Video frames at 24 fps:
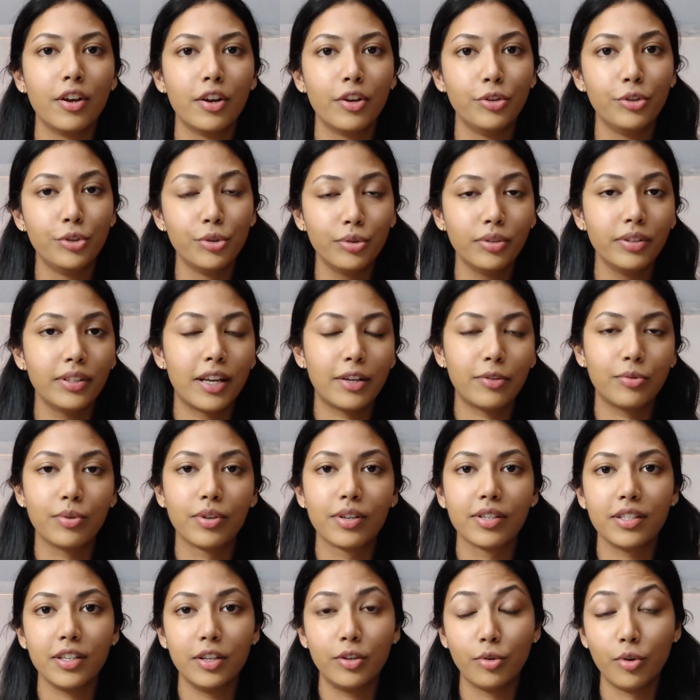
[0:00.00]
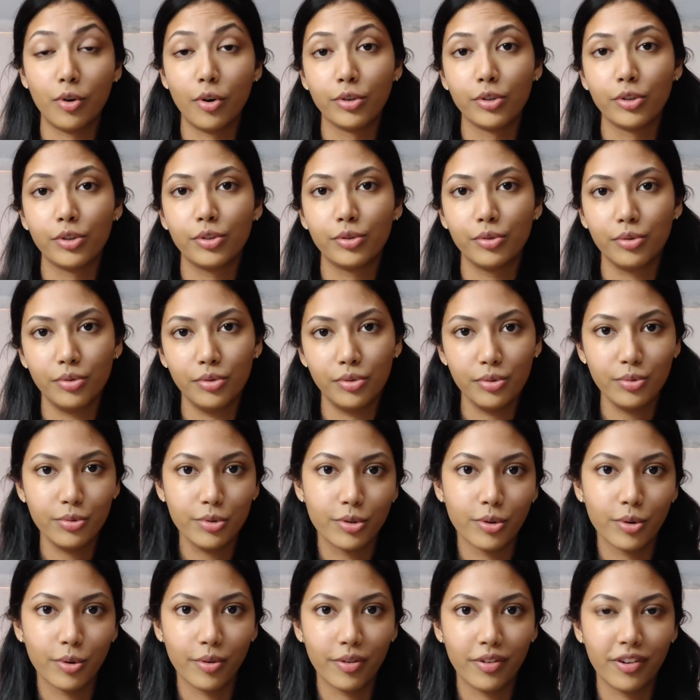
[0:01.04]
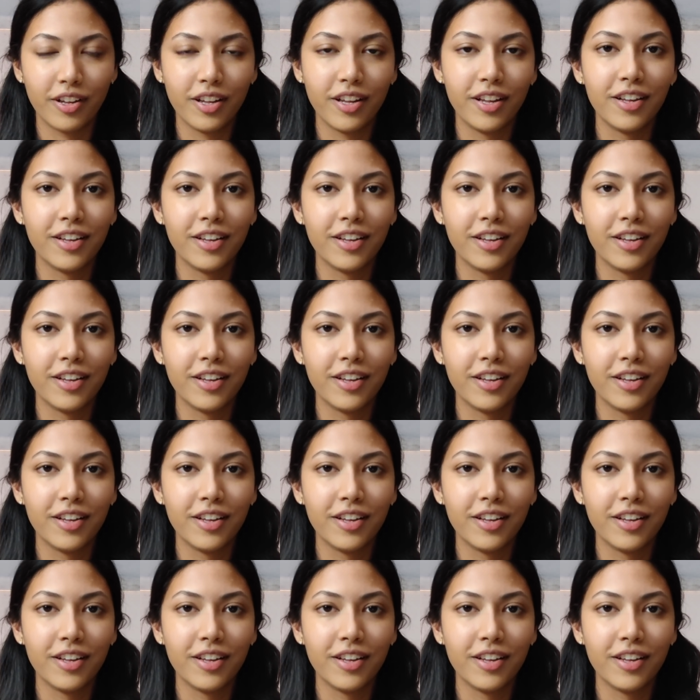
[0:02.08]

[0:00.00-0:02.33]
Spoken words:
neural networks in order to do so.